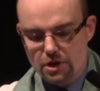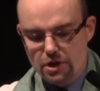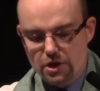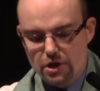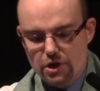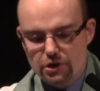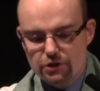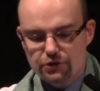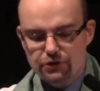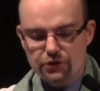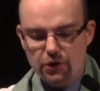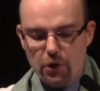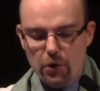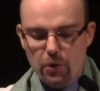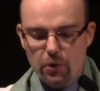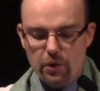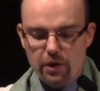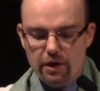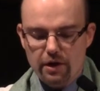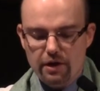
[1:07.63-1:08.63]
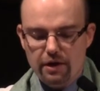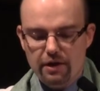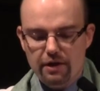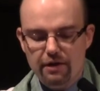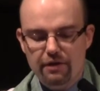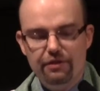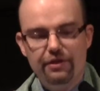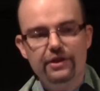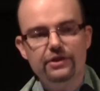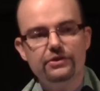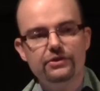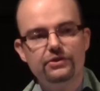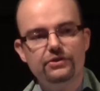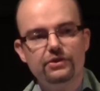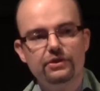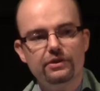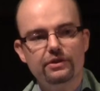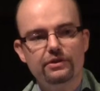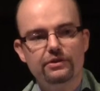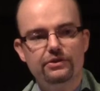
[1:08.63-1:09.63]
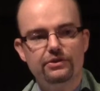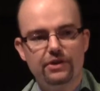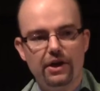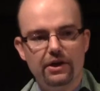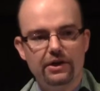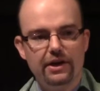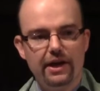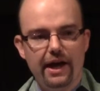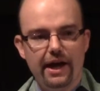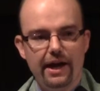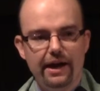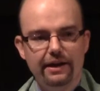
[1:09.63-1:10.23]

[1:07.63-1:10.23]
So this Sunday